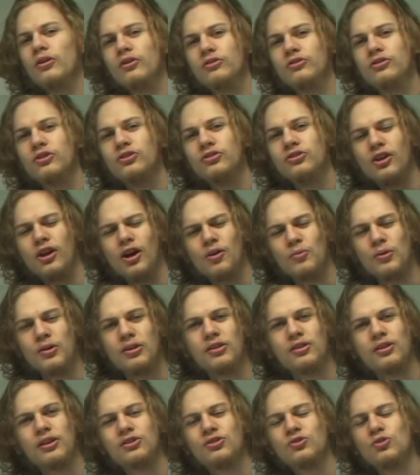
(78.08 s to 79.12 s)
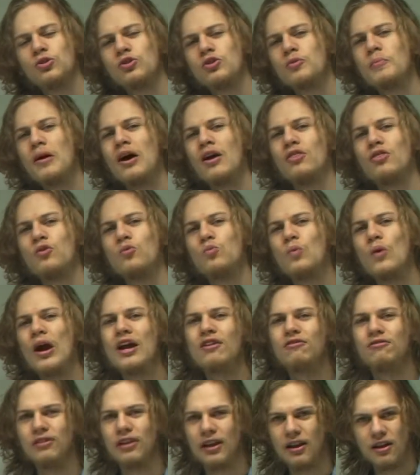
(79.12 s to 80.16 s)
To start with, let's talk about the
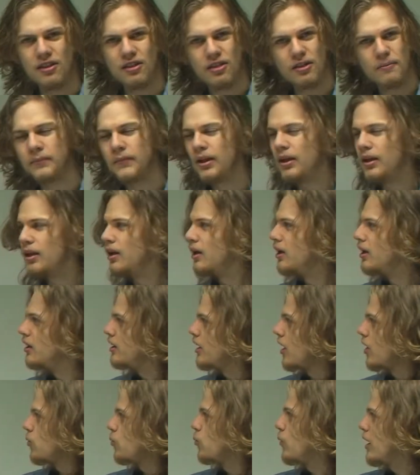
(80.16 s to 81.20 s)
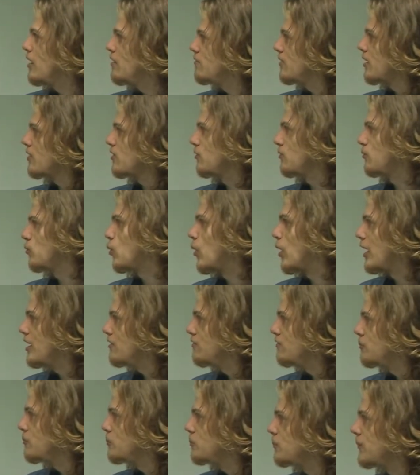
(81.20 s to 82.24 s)
wavelength. Now the wavelength of a
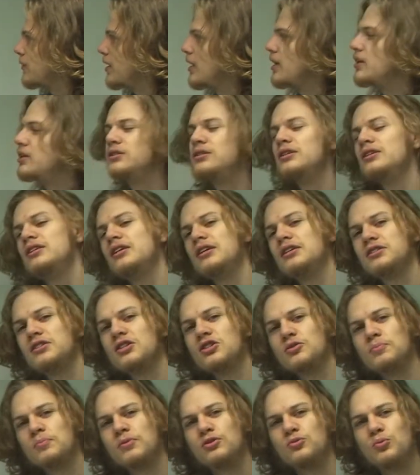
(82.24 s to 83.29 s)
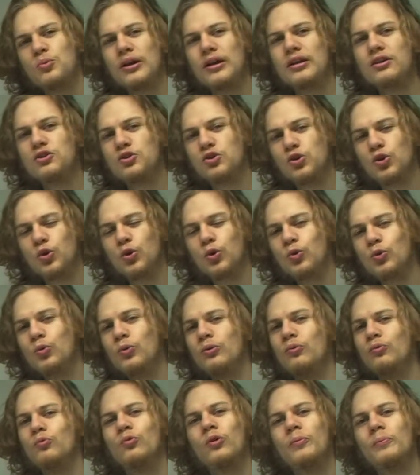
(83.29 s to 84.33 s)
wave is the distance between two
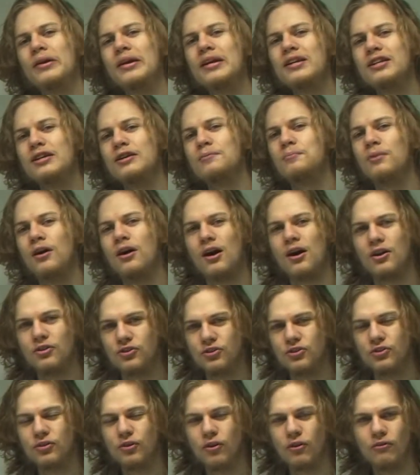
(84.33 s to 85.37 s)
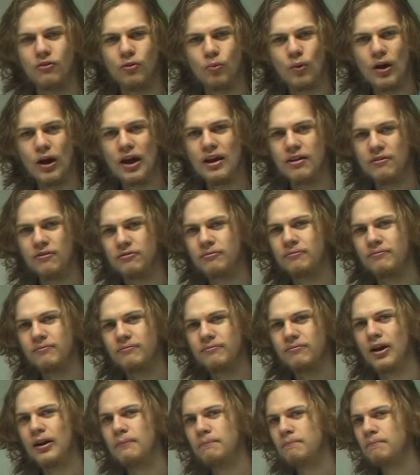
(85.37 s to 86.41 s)
repeating parts of the wave.
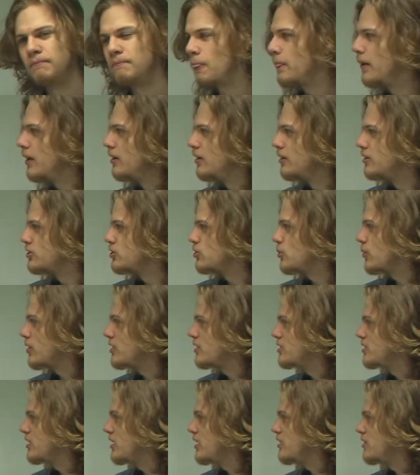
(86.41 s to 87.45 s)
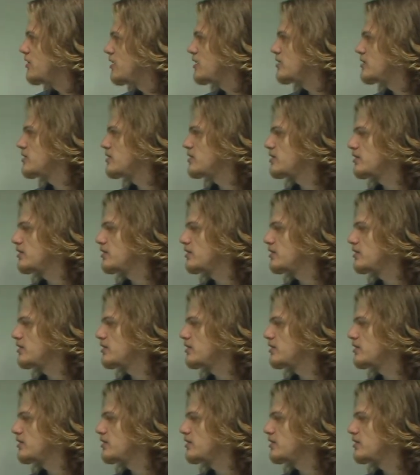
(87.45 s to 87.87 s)
So we can see in this